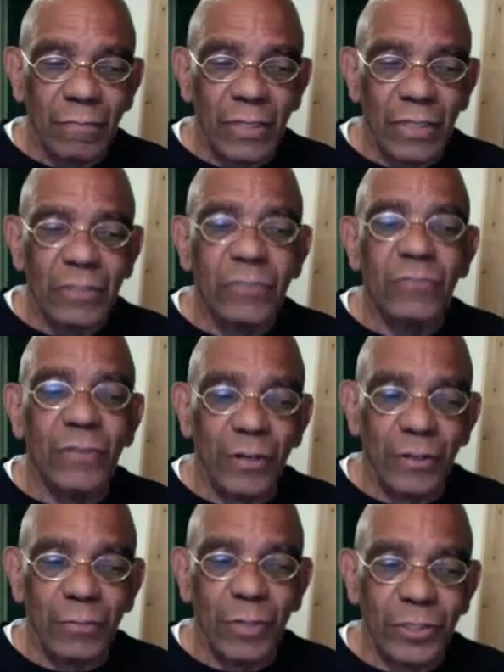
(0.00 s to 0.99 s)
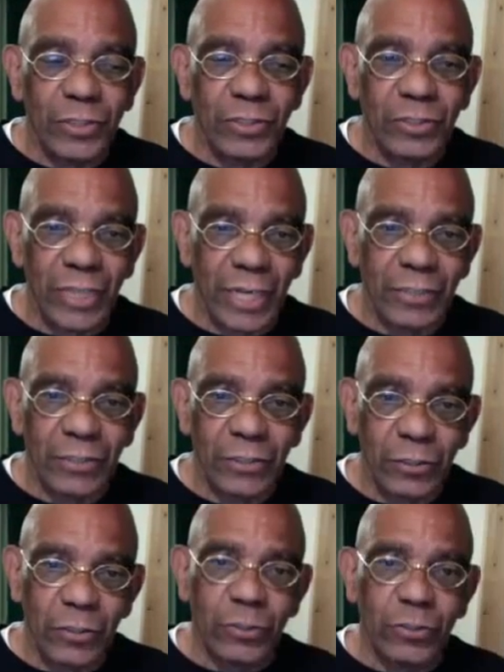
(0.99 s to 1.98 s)
is very much that
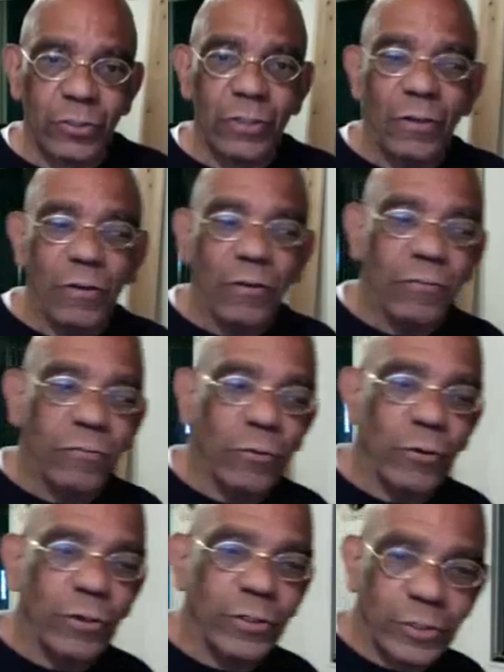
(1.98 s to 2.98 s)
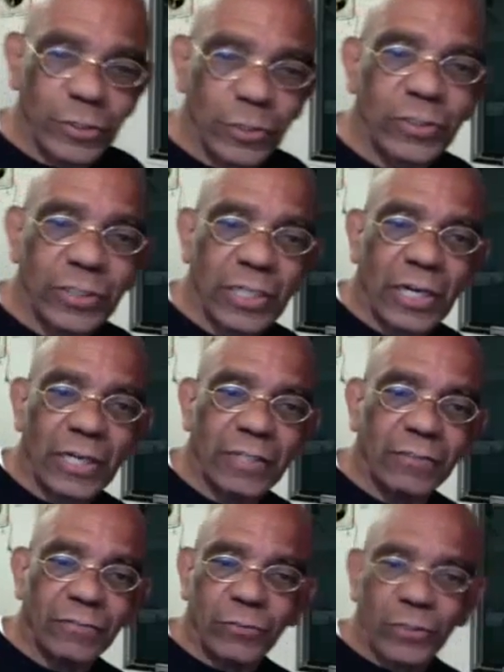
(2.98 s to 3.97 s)
search for a certain
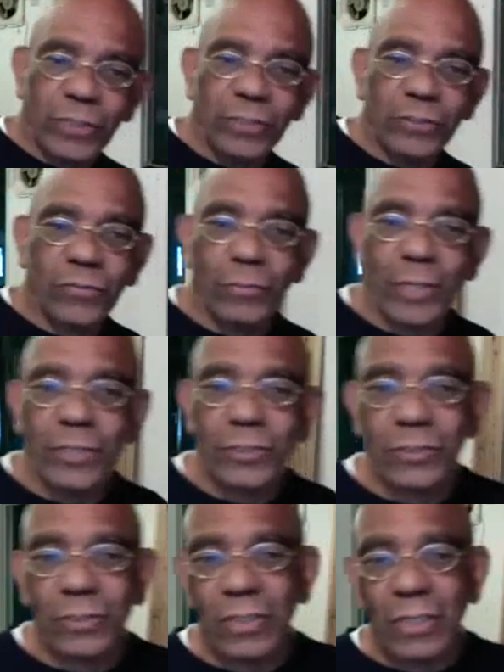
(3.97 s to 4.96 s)
kind of transformation.